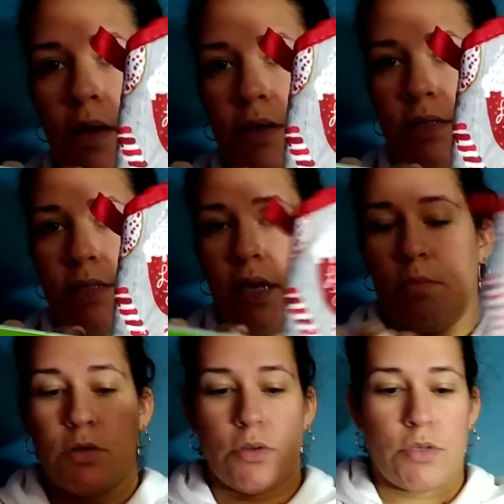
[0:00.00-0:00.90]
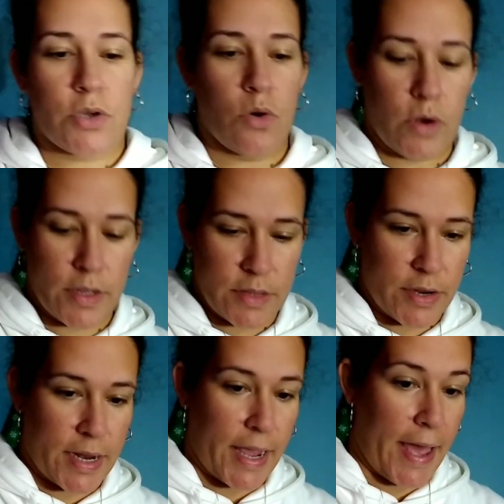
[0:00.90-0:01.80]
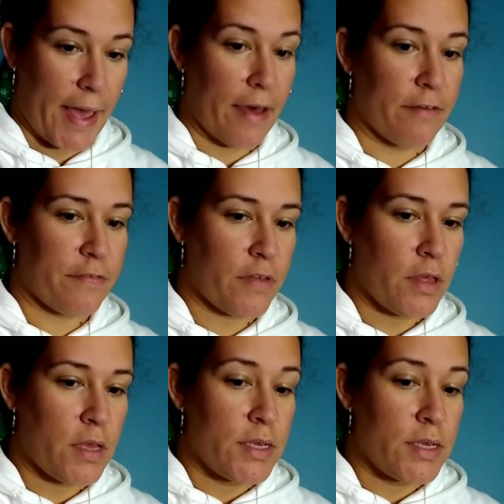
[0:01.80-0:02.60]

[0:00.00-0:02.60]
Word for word: Has the same little decor on there, and I have